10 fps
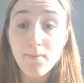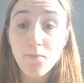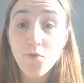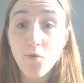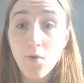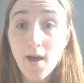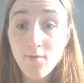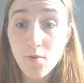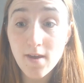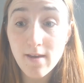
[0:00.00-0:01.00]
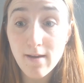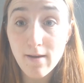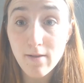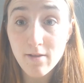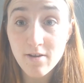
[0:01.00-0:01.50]
So have a wee
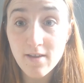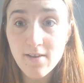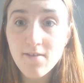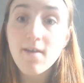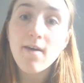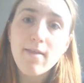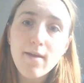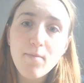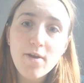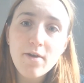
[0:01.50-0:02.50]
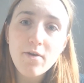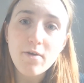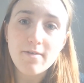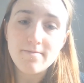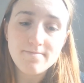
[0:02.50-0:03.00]
look at these, they're pretty cool.